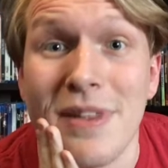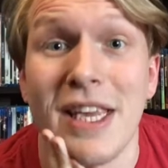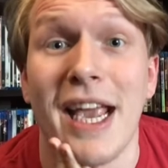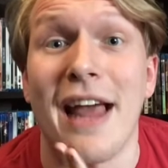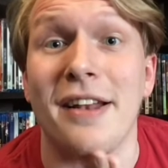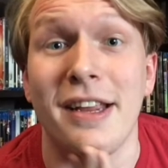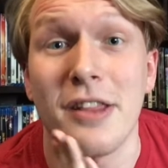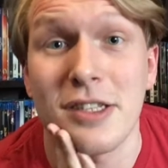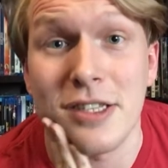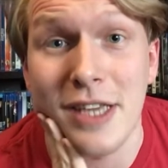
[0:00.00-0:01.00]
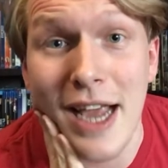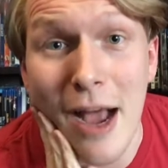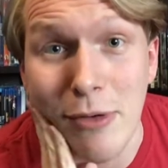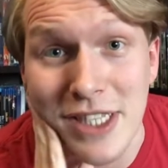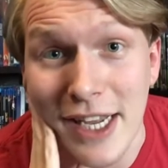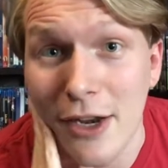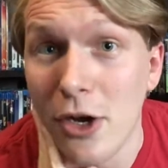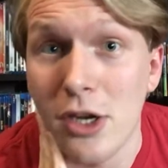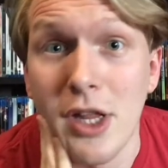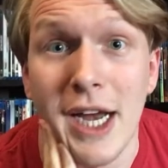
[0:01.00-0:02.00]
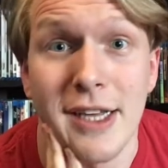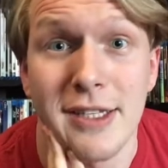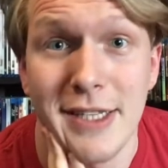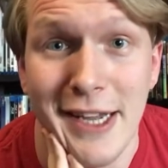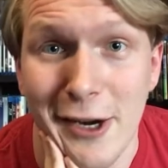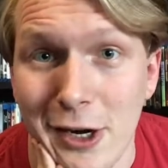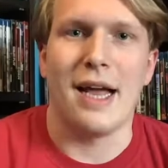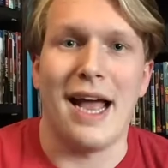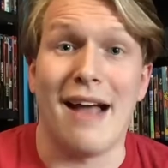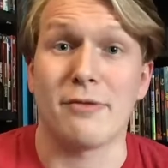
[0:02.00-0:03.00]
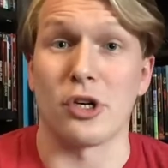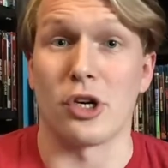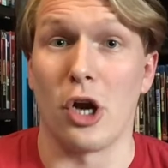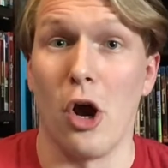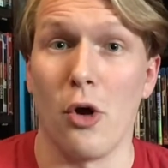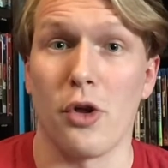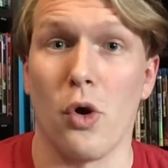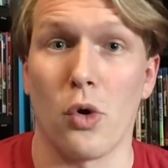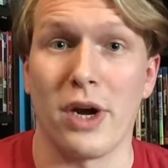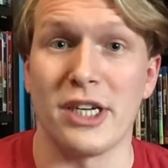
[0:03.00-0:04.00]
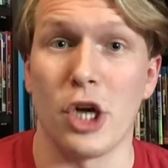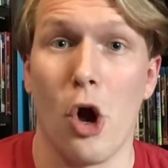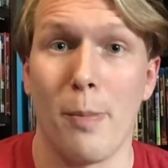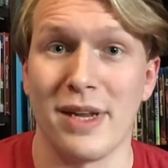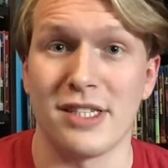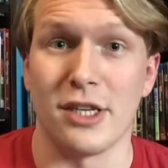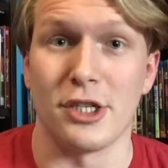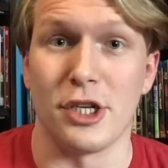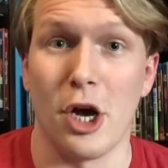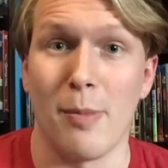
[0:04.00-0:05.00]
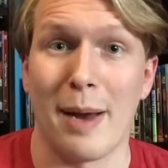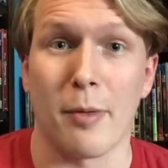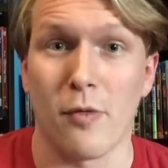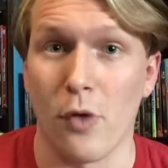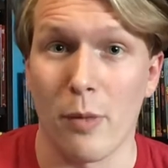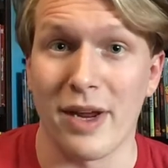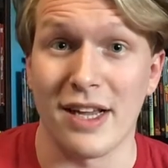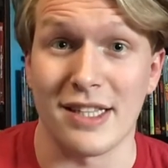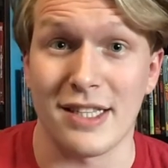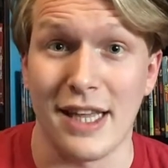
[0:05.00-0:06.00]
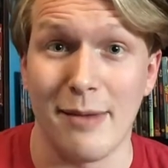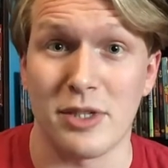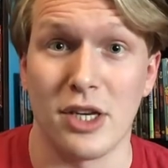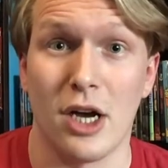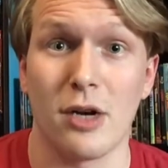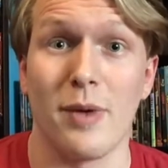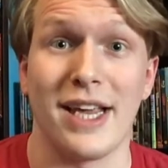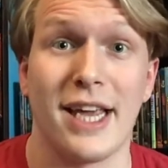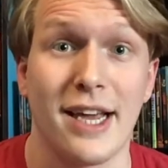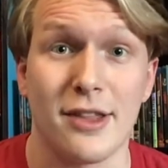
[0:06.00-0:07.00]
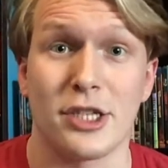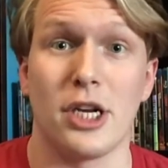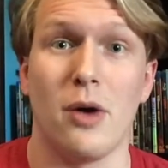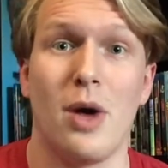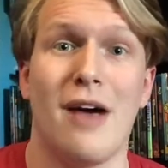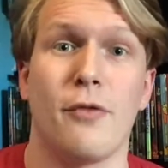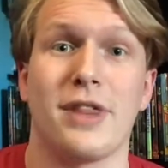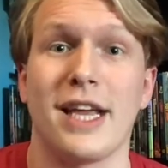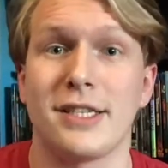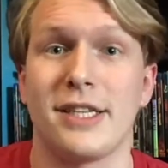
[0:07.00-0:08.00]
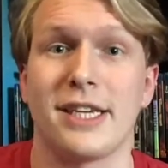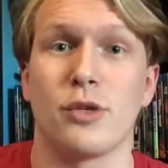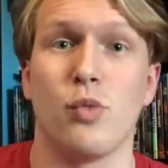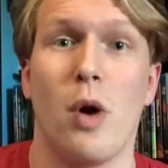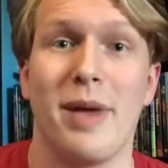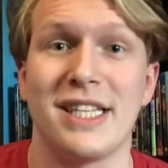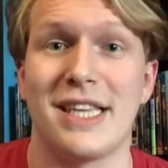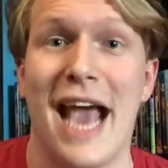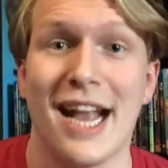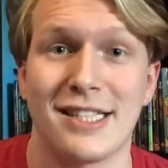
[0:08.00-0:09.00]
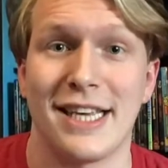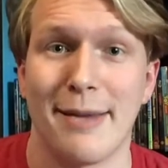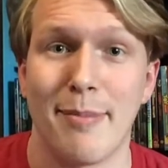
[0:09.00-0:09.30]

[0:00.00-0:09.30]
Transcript: Yeah, needless to say, I was in hook, line, and sinker. After Code Orange opens the show by performing its theme song, we kick the show off with a six-woman tag team